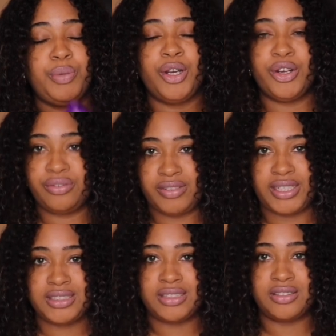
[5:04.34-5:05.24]

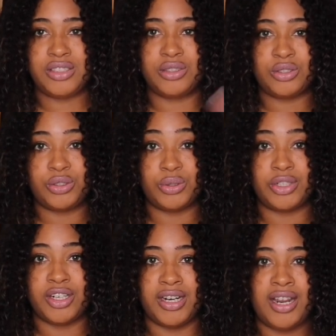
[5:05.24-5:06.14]
perfect to
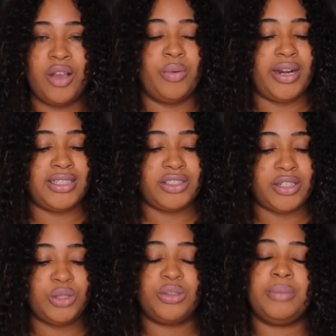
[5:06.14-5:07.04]
store. When I start
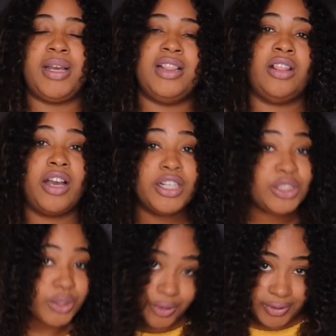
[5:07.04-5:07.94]
doing my
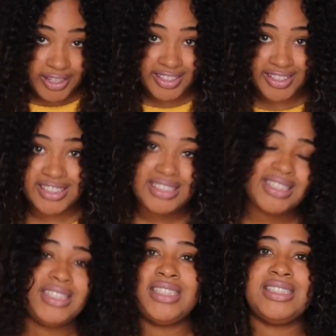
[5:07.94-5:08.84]
larger orders
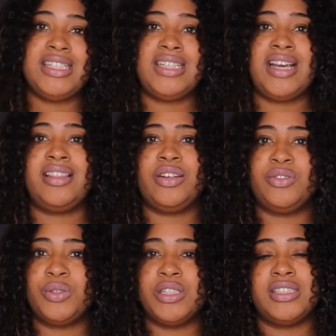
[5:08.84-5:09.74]
and things like that, then of
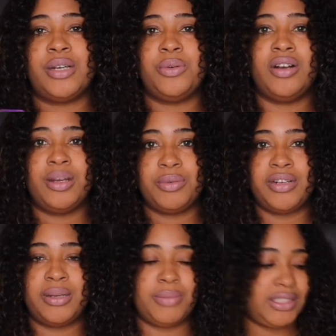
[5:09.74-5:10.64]
course I will
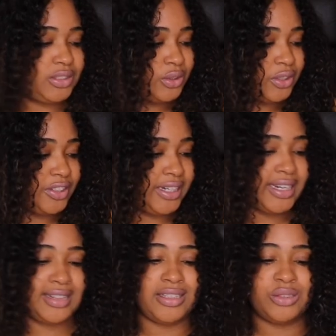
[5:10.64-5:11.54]
upgrade my storing
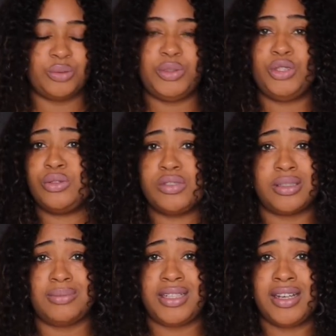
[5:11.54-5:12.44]
and this will be used for
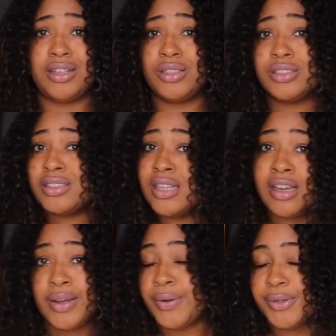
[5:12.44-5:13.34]
something else
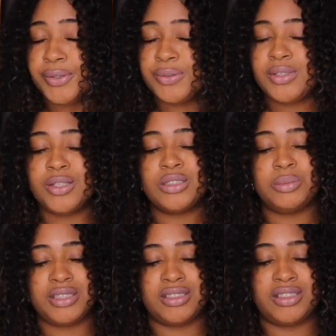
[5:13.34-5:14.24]
or who knows,
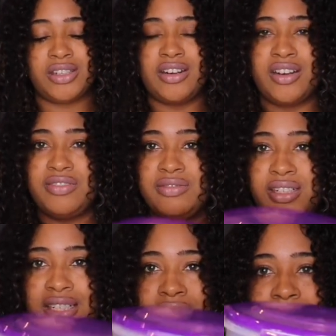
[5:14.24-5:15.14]
but to start off
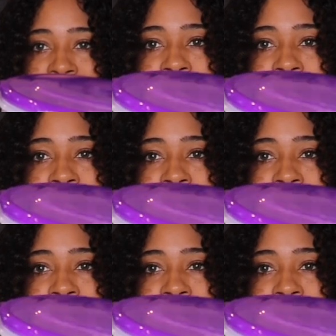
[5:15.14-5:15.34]
with, I just